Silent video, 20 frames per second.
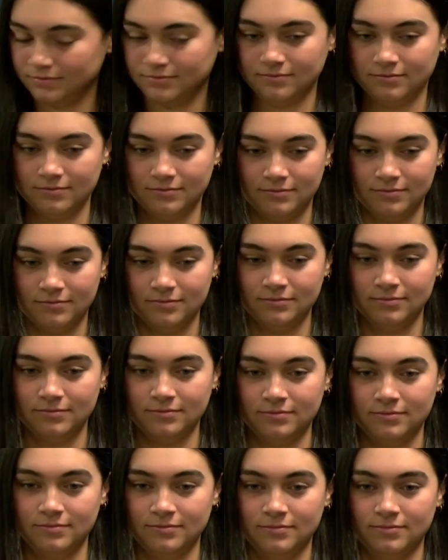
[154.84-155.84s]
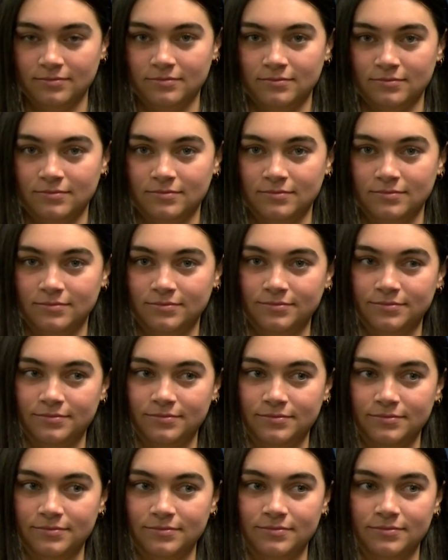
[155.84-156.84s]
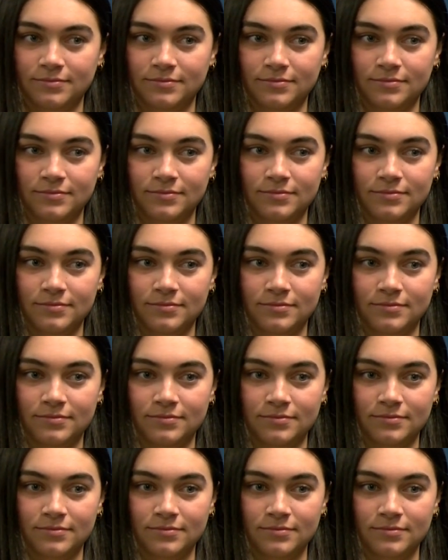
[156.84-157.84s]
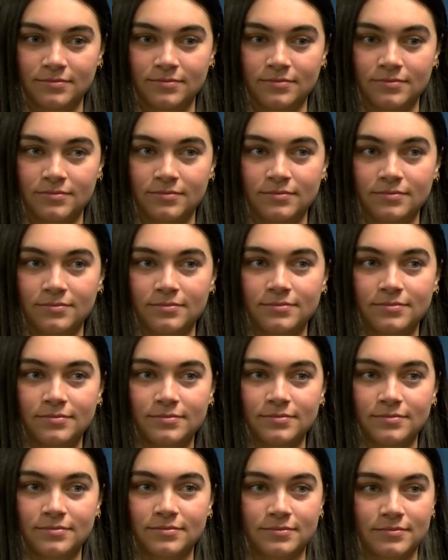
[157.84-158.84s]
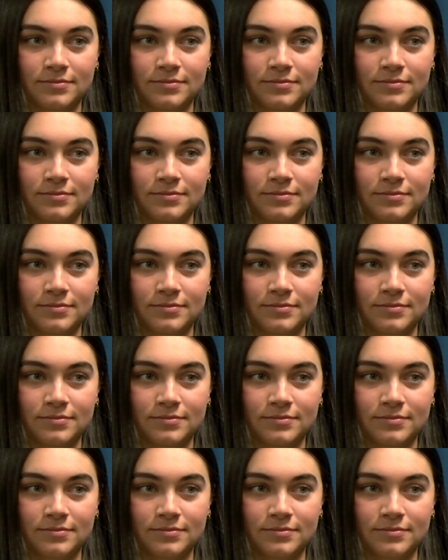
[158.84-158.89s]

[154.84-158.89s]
The person shown says nothing.